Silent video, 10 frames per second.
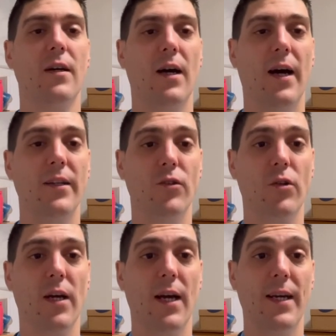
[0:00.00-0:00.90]
I took
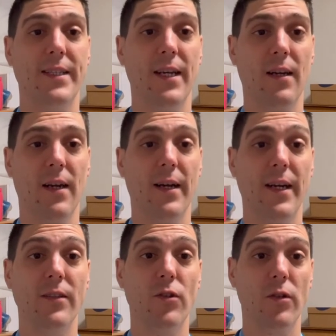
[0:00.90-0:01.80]
a gel, and I
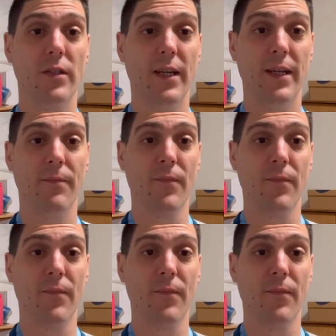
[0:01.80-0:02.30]
took the